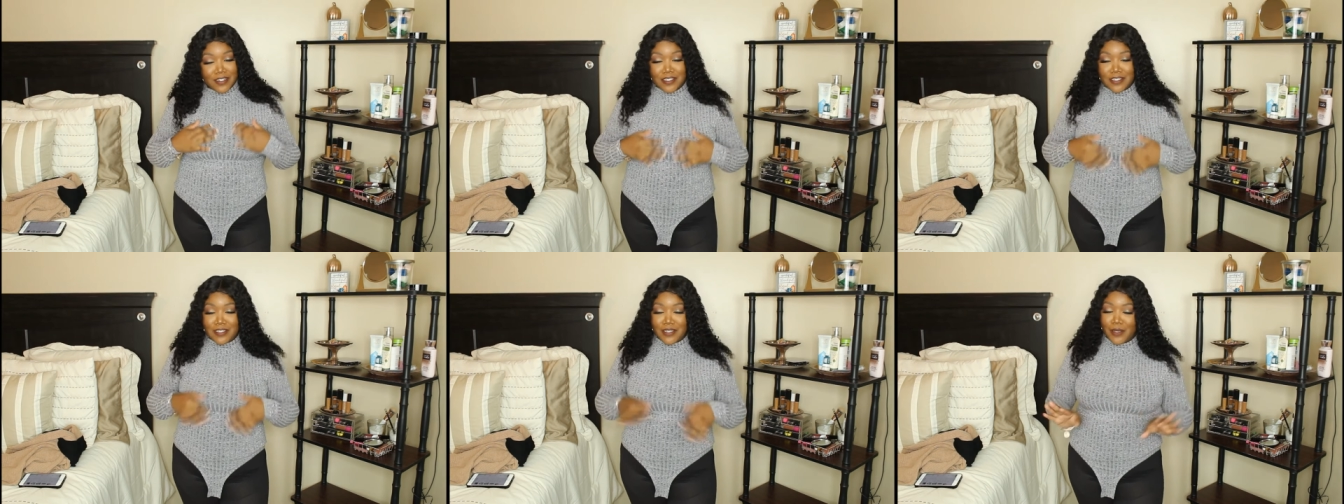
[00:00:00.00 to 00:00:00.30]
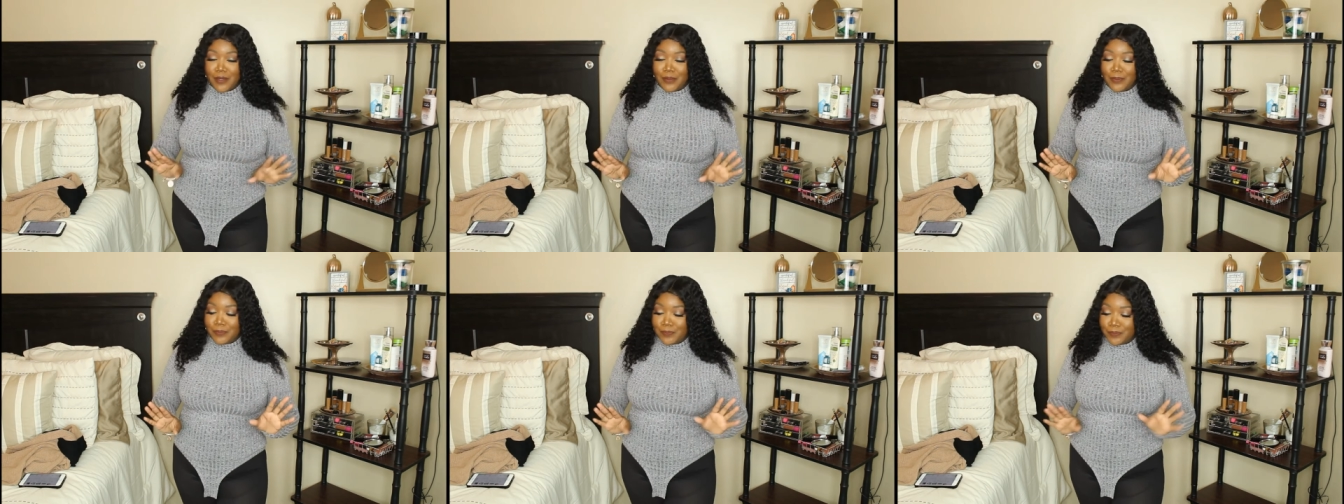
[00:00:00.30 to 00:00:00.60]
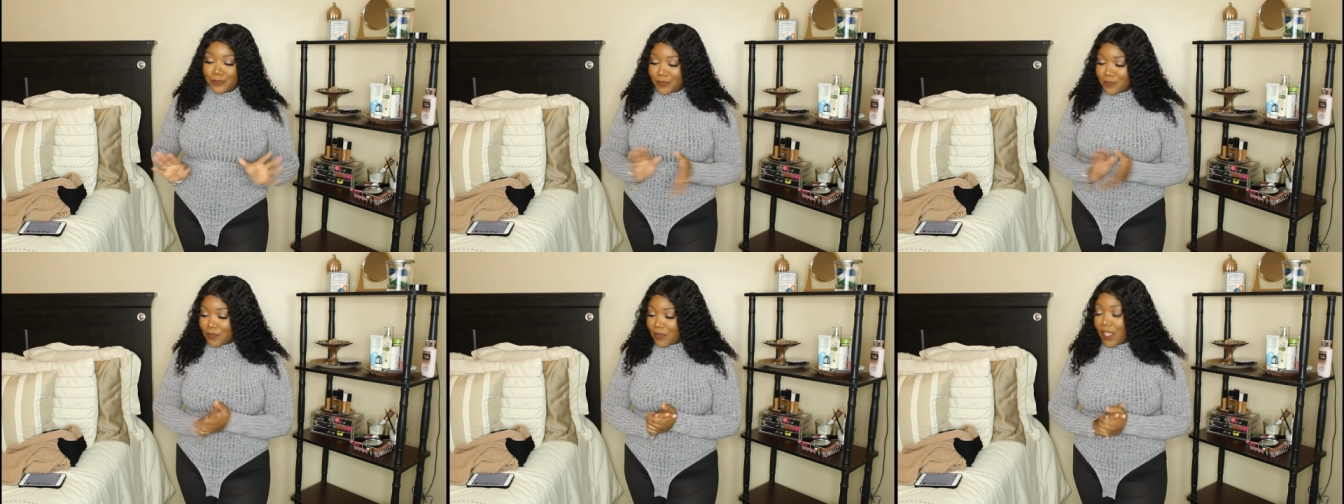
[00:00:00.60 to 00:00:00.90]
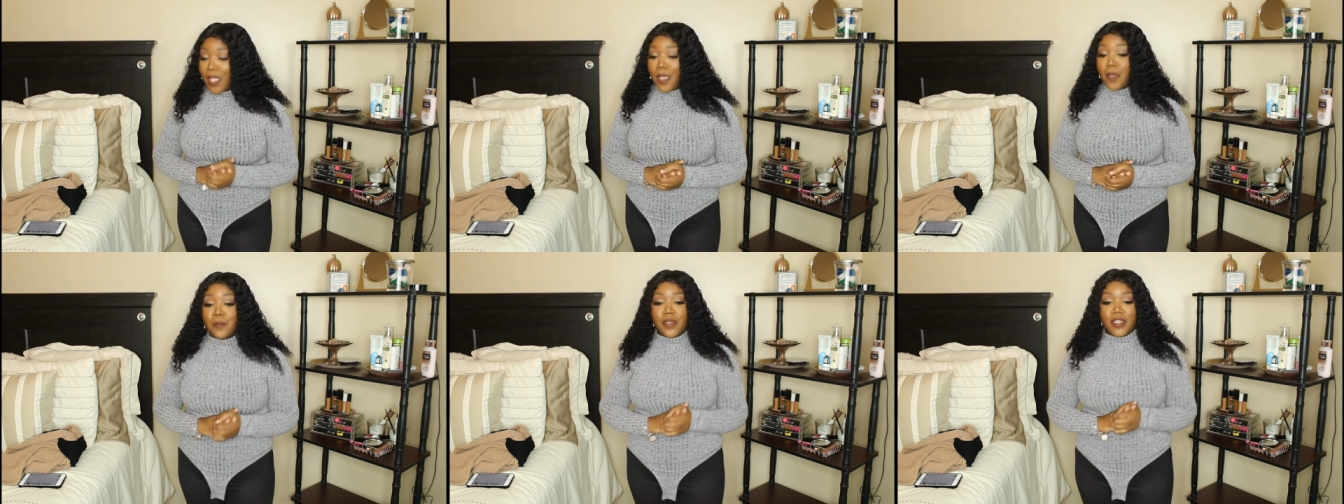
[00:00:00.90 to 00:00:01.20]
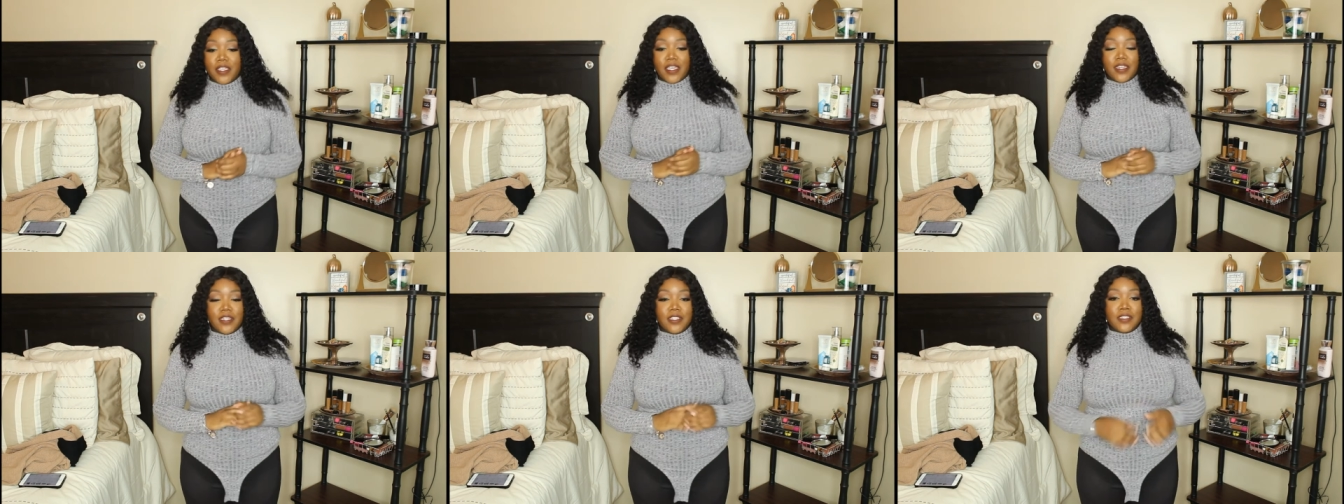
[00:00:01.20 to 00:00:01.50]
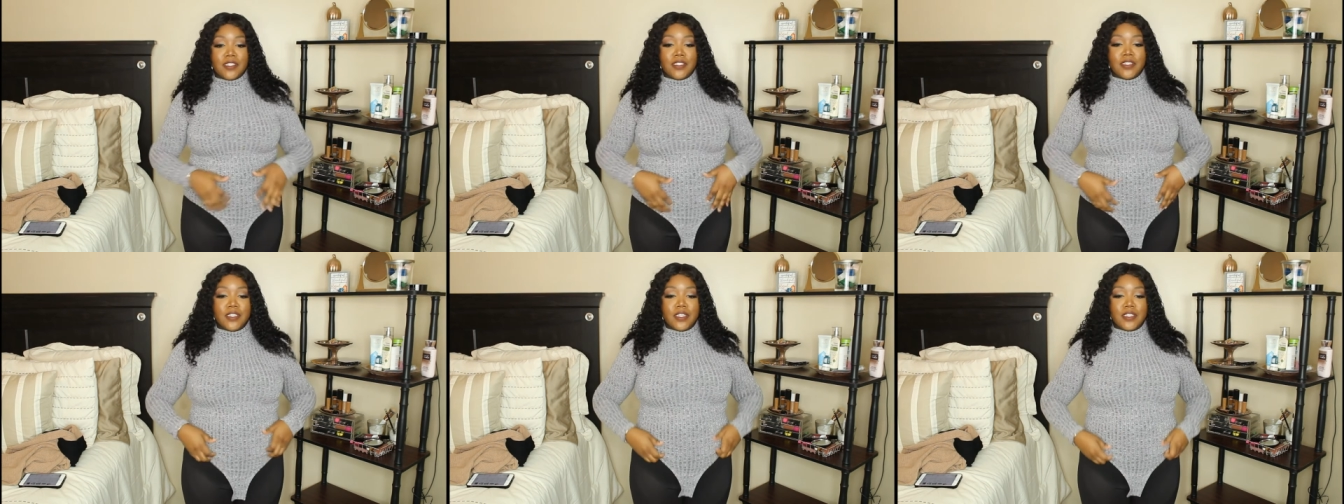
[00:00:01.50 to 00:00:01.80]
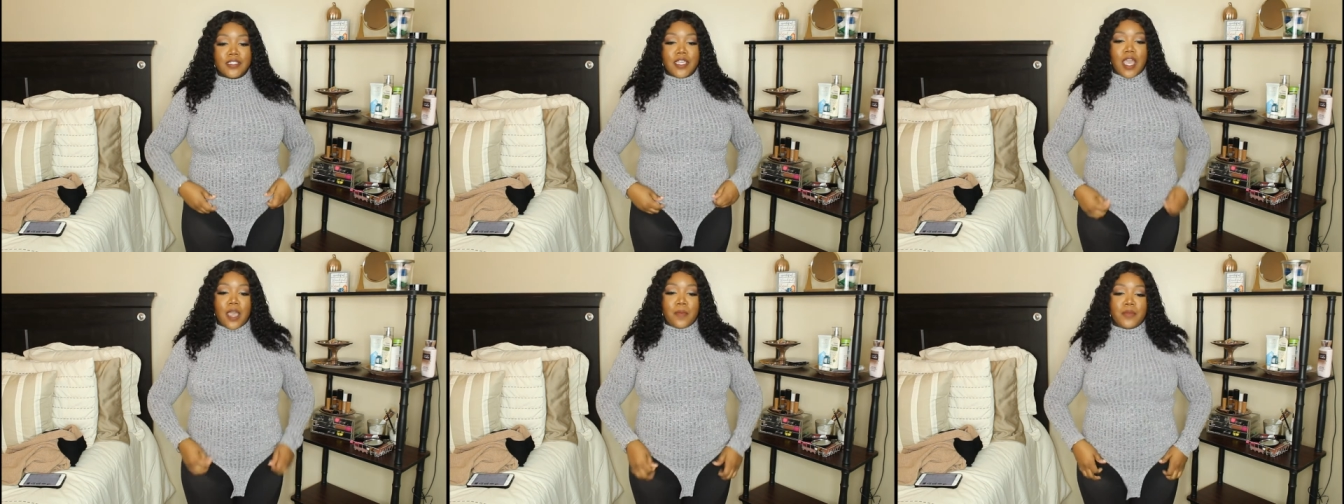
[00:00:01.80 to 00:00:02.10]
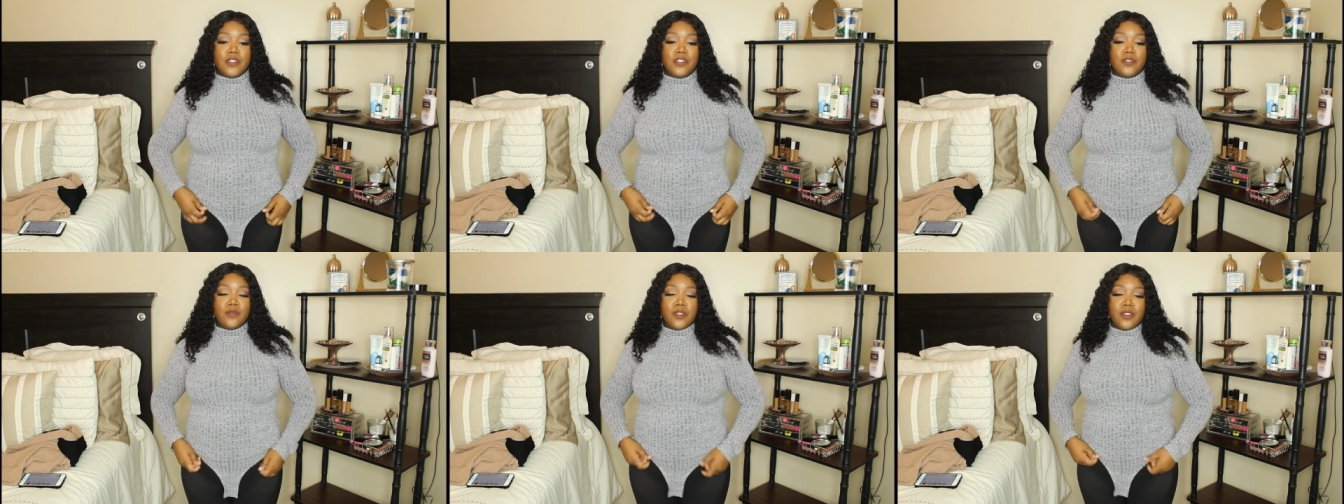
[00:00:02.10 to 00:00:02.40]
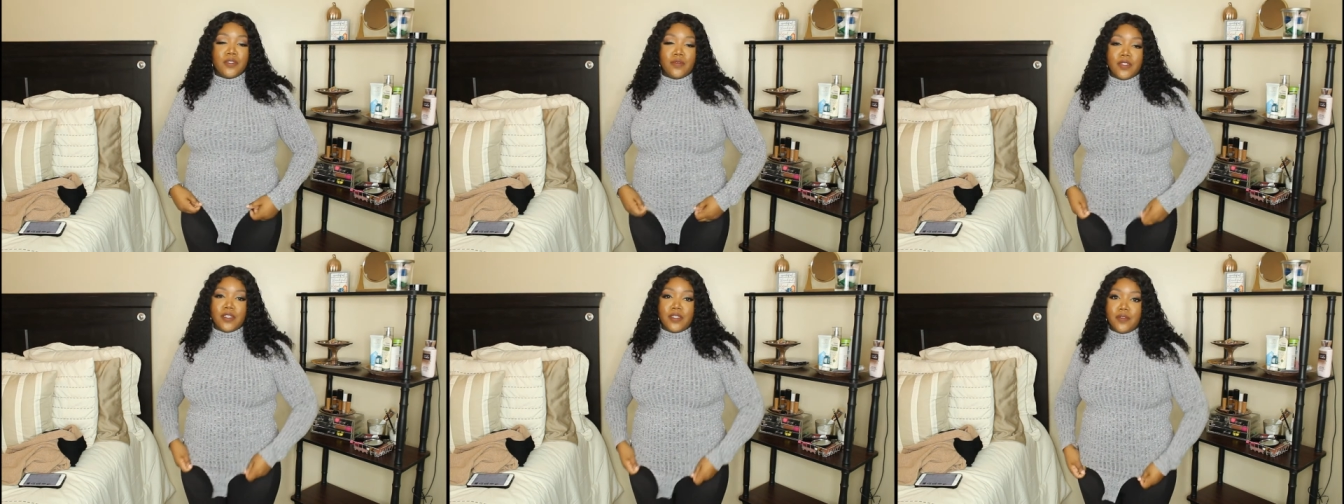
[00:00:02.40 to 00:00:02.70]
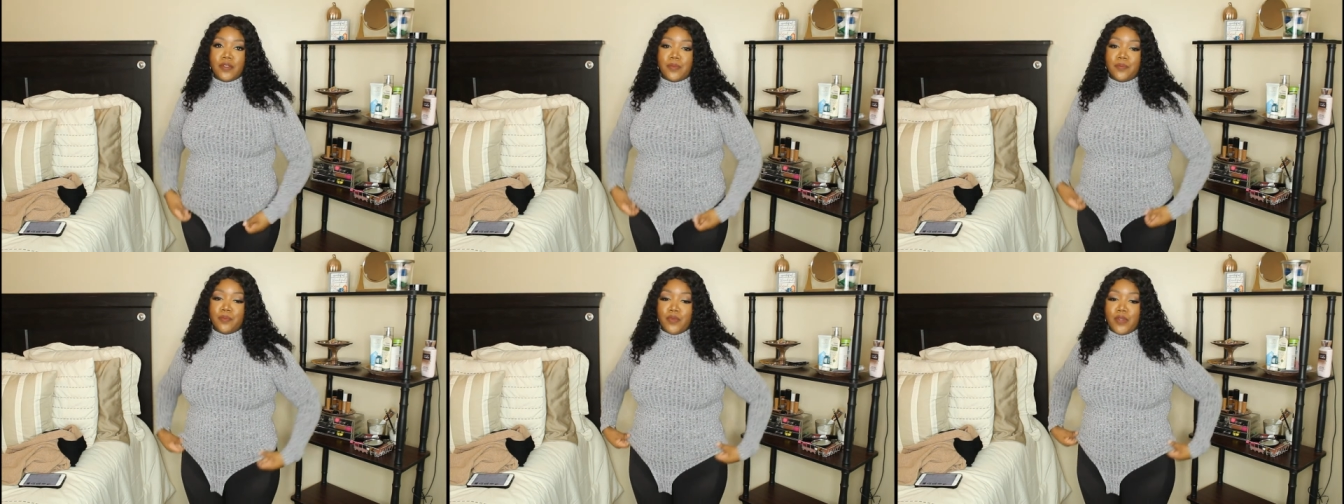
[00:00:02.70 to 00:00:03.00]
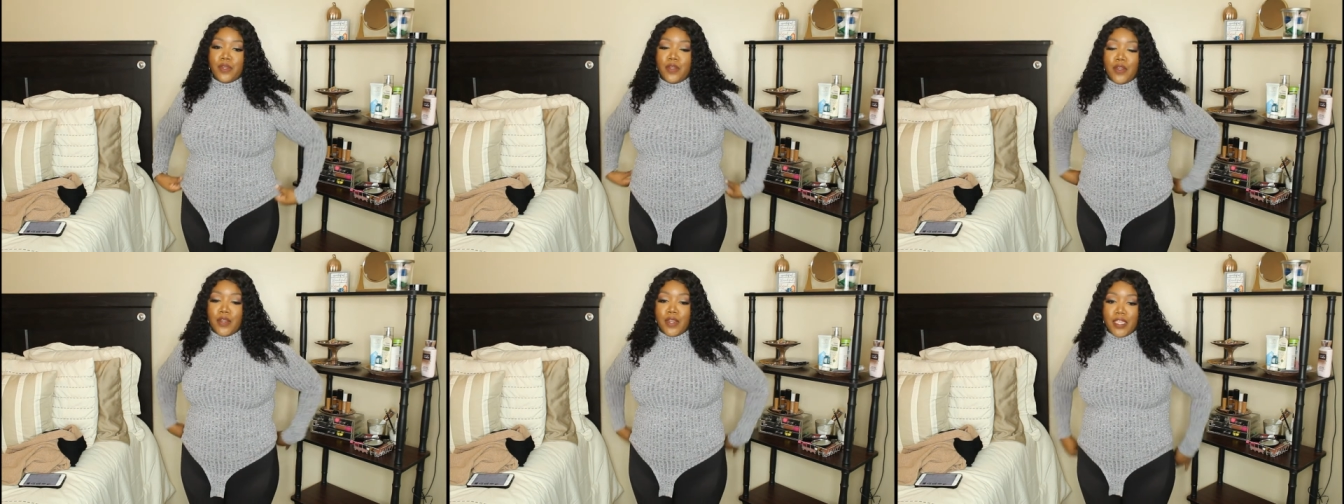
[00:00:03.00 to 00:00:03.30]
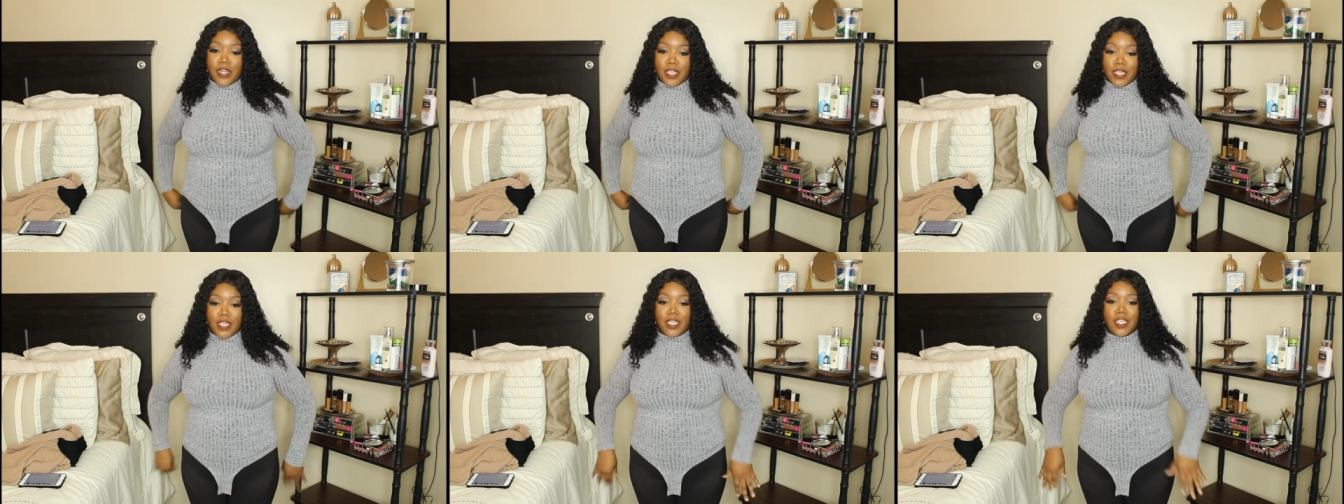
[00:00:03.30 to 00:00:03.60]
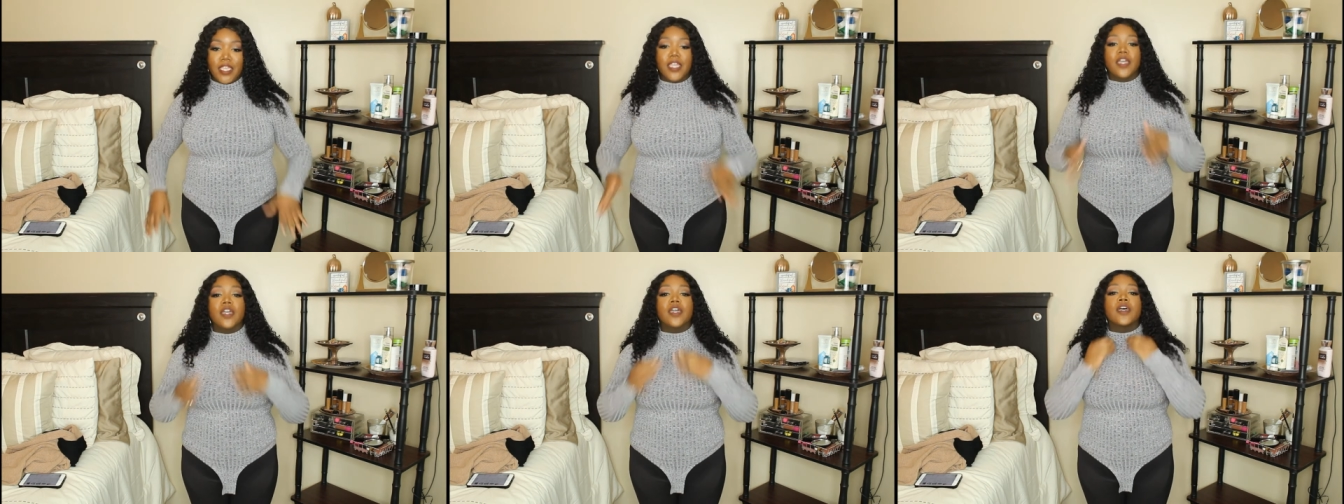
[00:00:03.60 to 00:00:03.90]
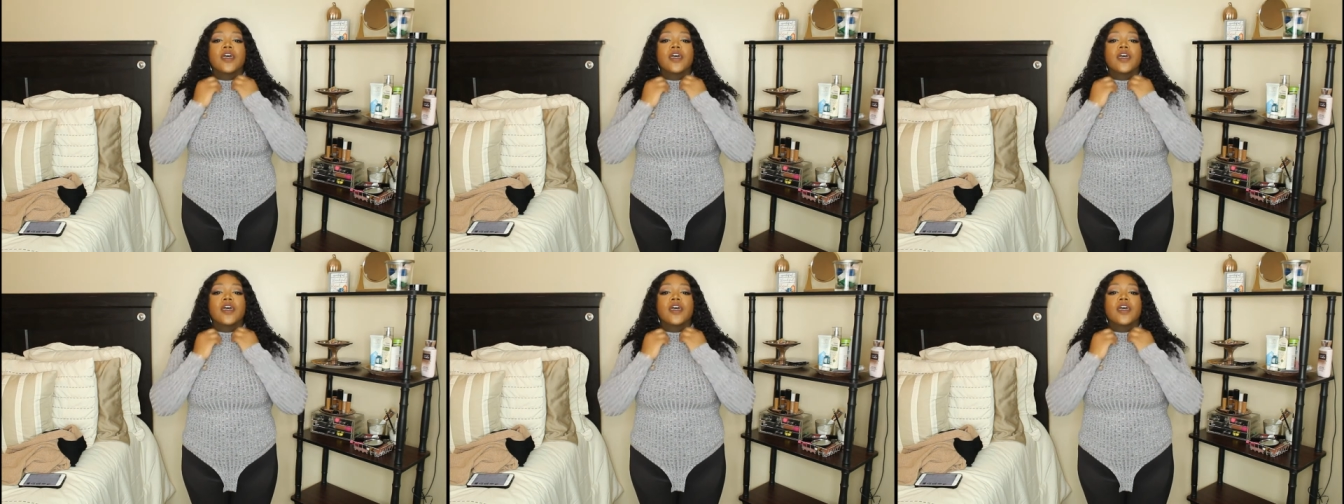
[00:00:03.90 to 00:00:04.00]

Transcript: So but yeah, this is their top. It's really, really pretty.